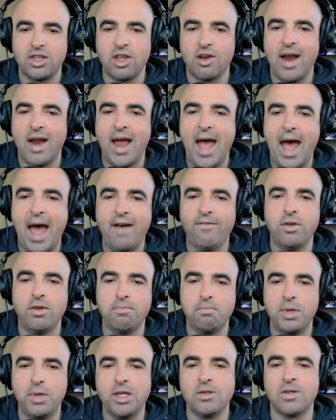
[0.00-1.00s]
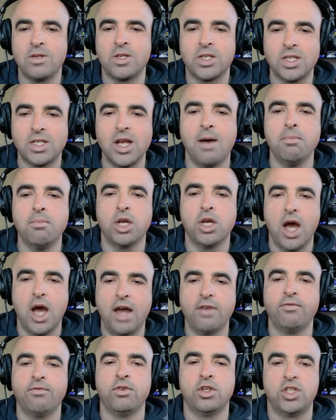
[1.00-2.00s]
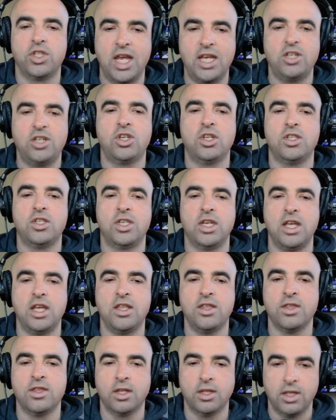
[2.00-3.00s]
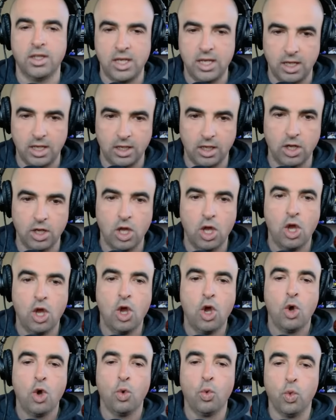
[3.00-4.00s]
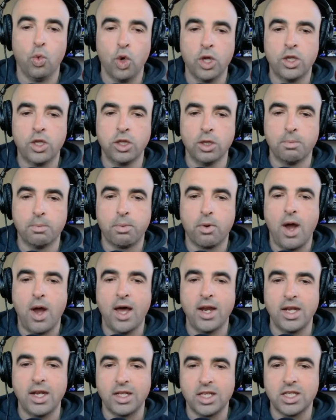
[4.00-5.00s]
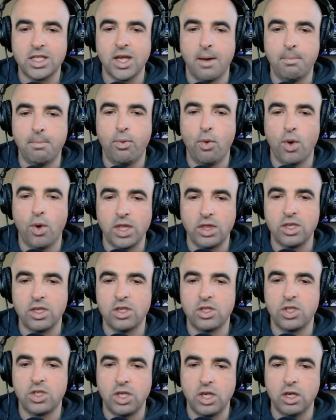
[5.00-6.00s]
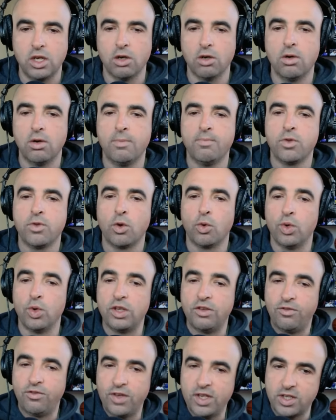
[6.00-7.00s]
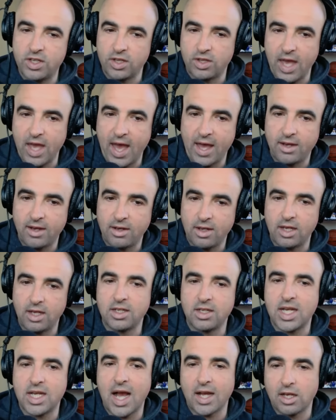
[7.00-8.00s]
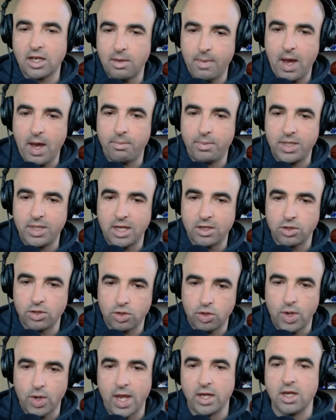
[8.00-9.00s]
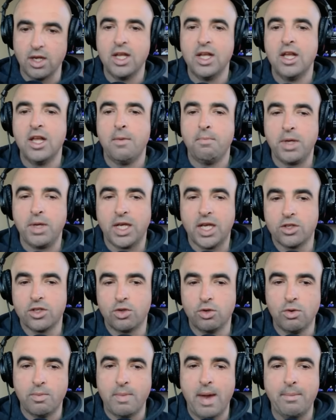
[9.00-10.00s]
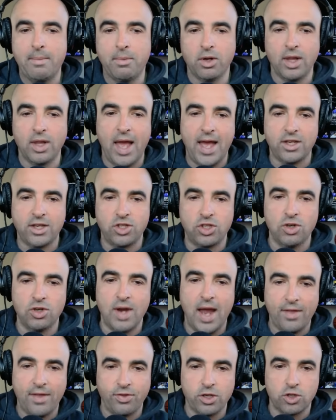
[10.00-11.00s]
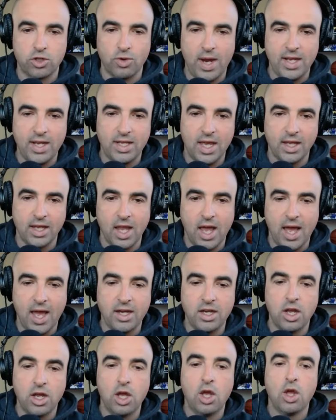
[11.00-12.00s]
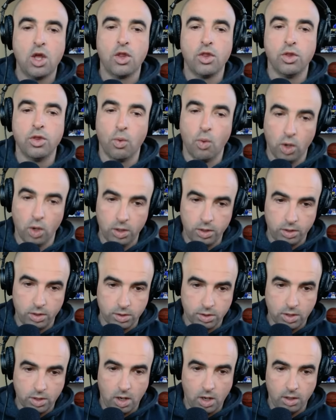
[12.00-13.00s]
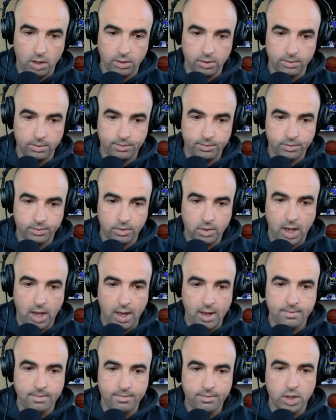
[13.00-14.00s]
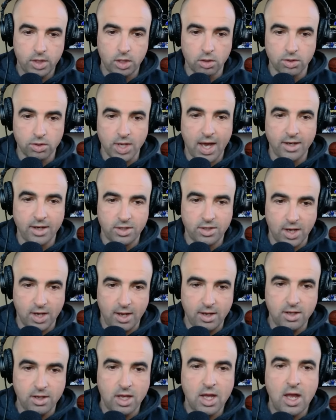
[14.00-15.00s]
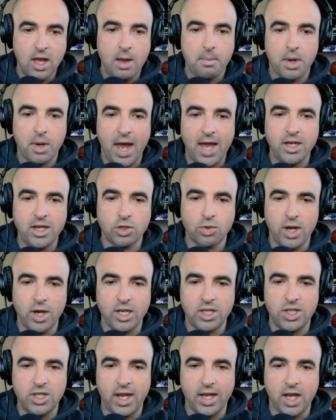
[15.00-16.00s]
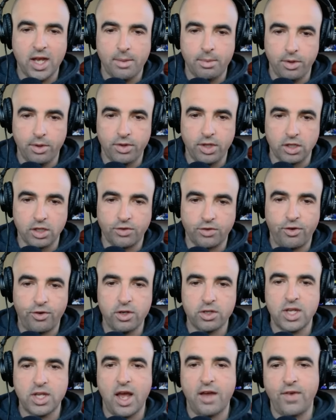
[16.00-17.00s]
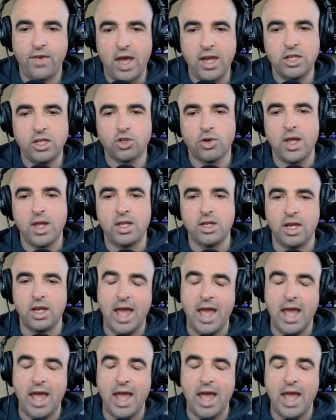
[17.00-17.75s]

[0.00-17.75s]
there haven't been some conversations in the league. Would LeBron at some point this year revisit that? And he's talking about potential trade. Because you remember last year at the trade deadline, the Warriors called. Okay? Goes on to say. But I just want to say a couple of things. First off, any trade